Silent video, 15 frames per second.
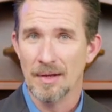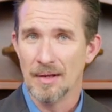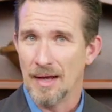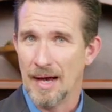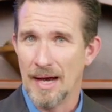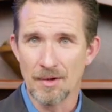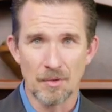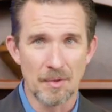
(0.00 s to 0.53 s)

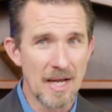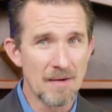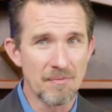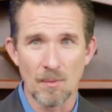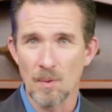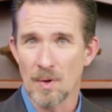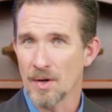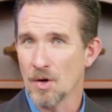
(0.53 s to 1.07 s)
I don't ever
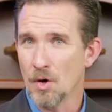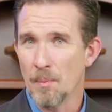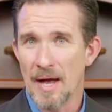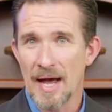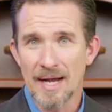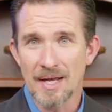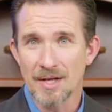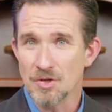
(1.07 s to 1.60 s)
want to go
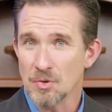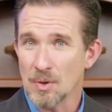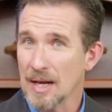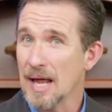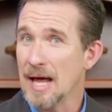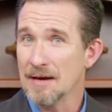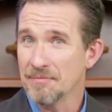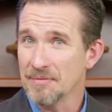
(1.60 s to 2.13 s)
back into a
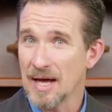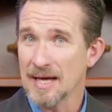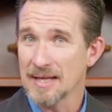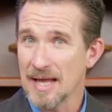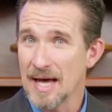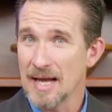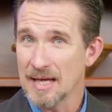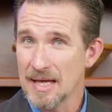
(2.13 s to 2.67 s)
life like
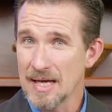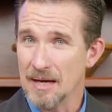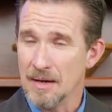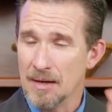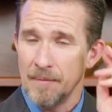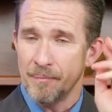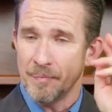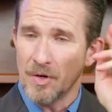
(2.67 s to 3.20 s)
that again.
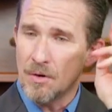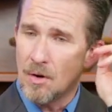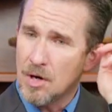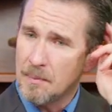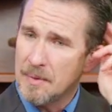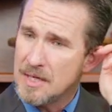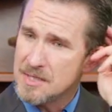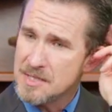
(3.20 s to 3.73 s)
There ought to
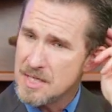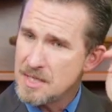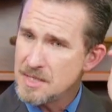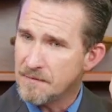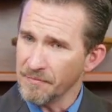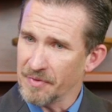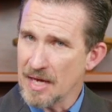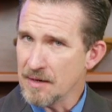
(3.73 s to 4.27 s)
be a sense
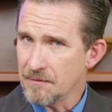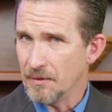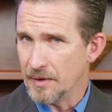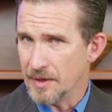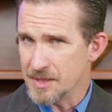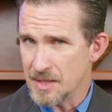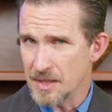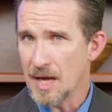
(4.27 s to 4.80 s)
of
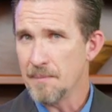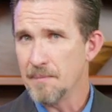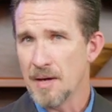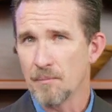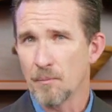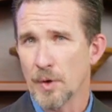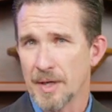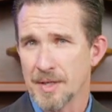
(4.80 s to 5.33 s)
thankfulness that that
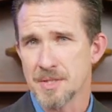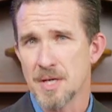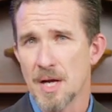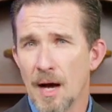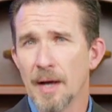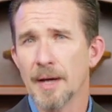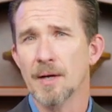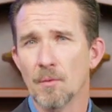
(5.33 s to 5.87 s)
memory is
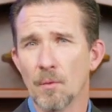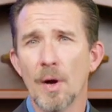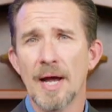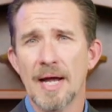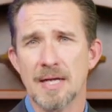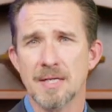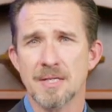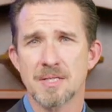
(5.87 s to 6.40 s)
not
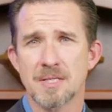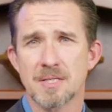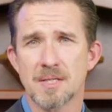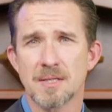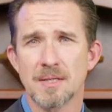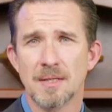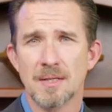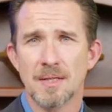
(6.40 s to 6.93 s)
erased
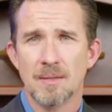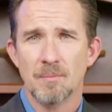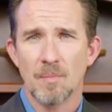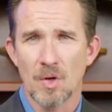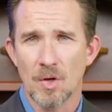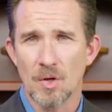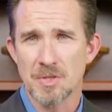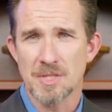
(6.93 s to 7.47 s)

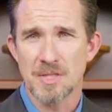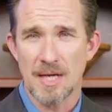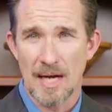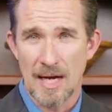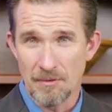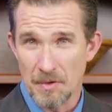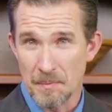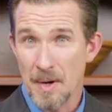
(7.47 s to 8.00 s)
because
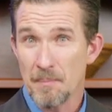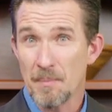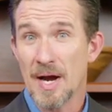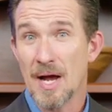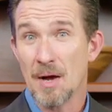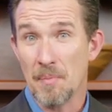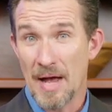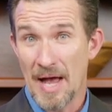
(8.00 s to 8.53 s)
I remember
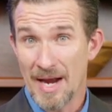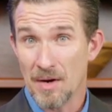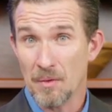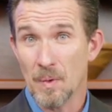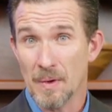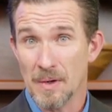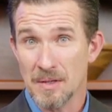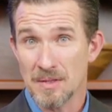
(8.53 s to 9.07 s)
how bad it
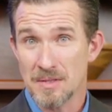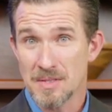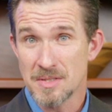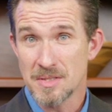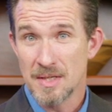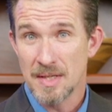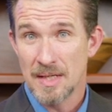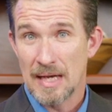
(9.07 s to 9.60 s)

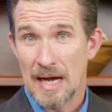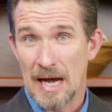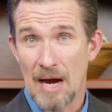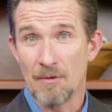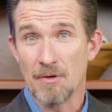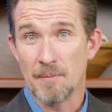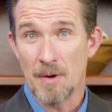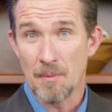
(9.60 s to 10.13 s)
was. I
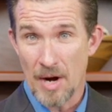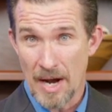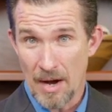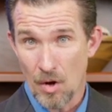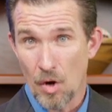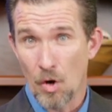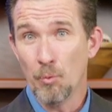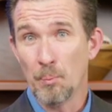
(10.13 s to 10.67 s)
remember how
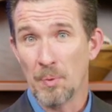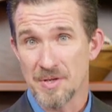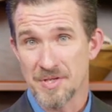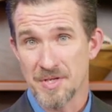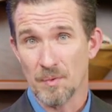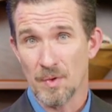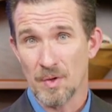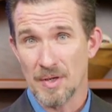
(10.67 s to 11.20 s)
hopeless
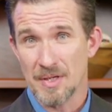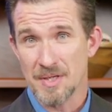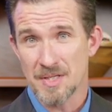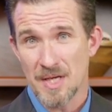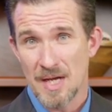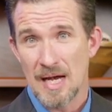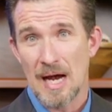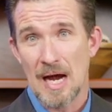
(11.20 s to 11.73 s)
it was.
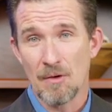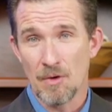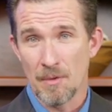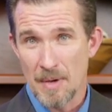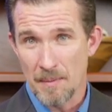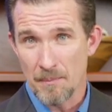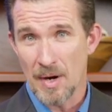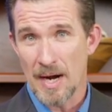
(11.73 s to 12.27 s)
I
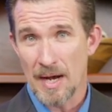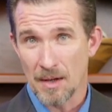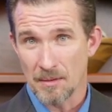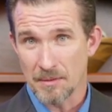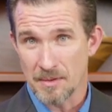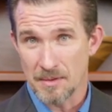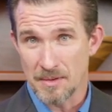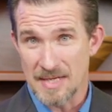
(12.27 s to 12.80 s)
remember
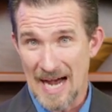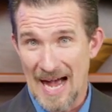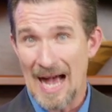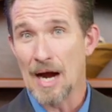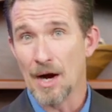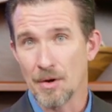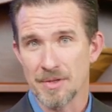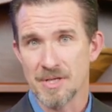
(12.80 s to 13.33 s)
how
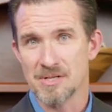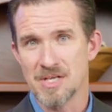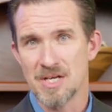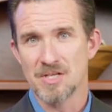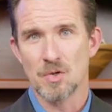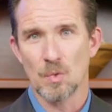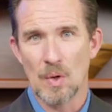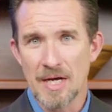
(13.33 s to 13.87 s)
dire the
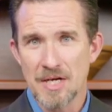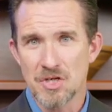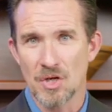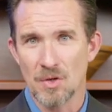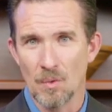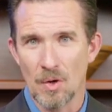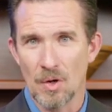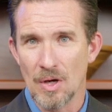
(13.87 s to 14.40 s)

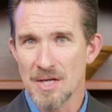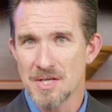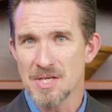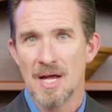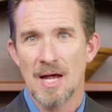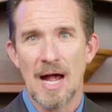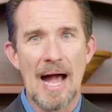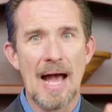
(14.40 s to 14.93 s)
situation was.
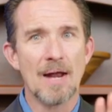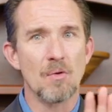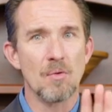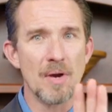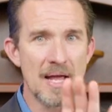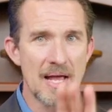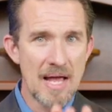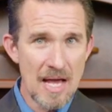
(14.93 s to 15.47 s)
I don't
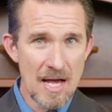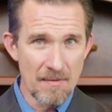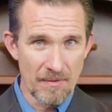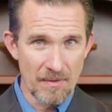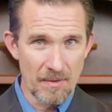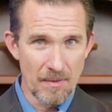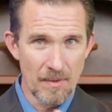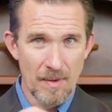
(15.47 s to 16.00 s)

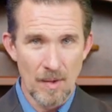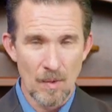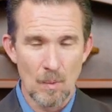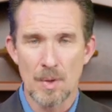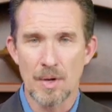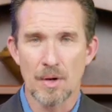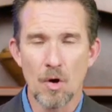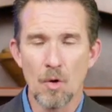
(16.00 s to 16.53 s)
ever
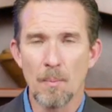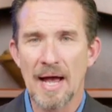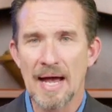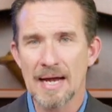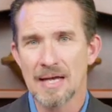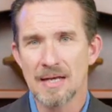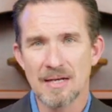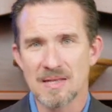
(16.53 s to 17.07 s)
want to go
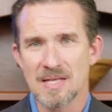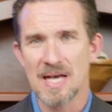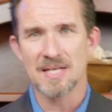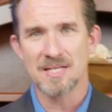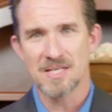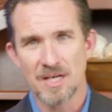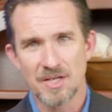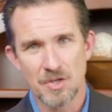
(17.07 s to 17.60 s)
back into that
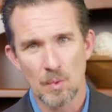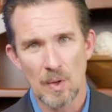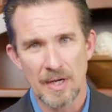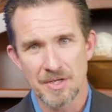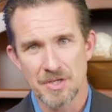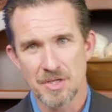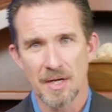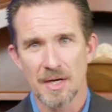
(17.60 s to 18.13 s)

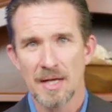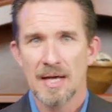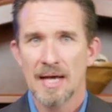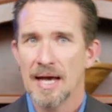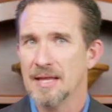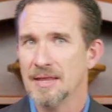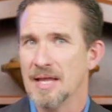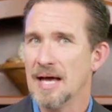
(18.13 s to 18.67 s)
situation
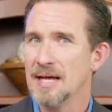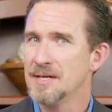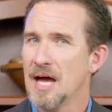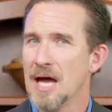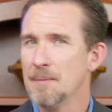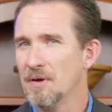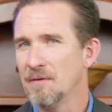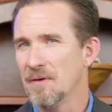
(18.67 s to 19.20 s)
and that
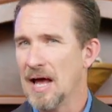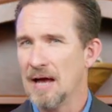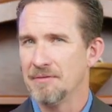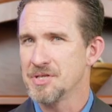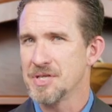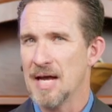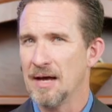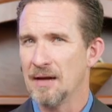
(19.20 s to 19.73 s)
type of
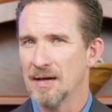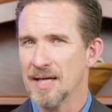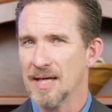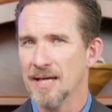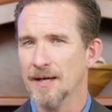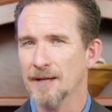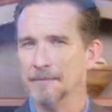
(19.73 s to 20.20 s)
lifestyle again.